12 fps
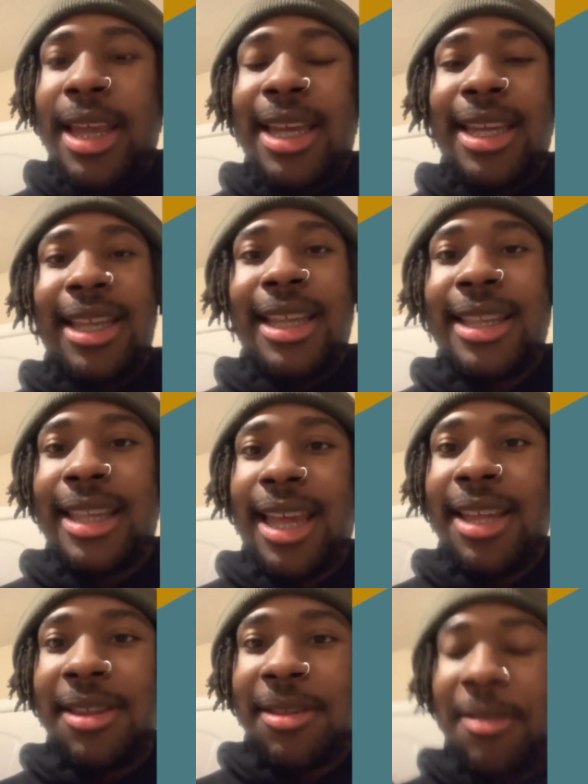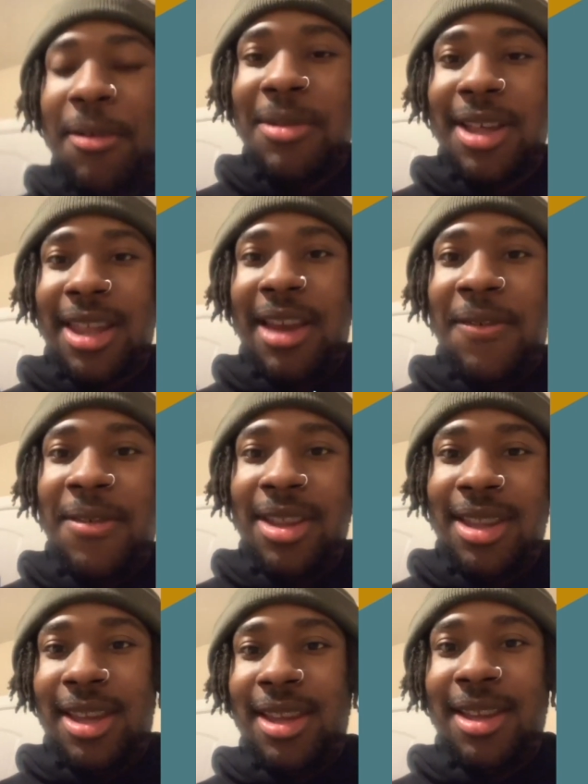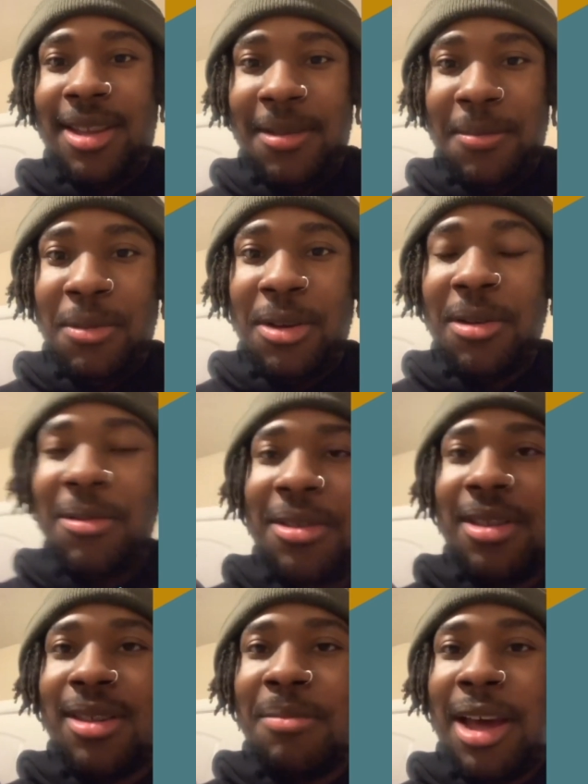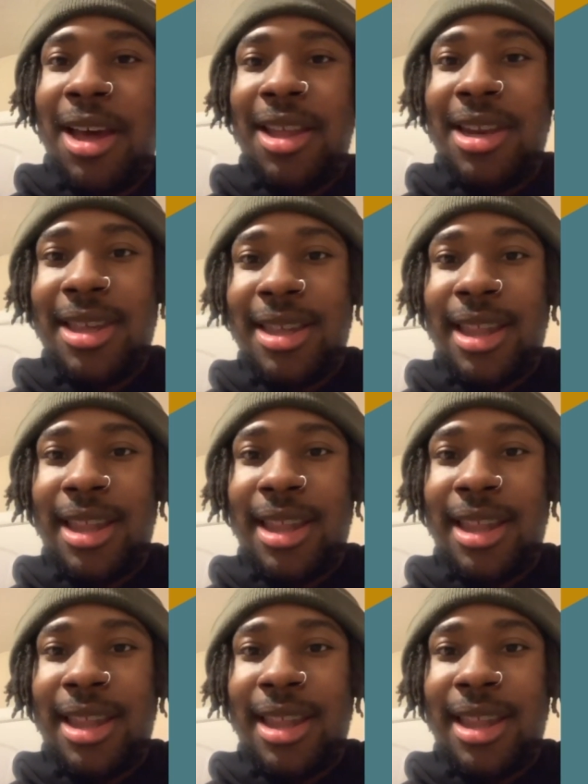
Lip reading: It takes so much effort to produce a smile these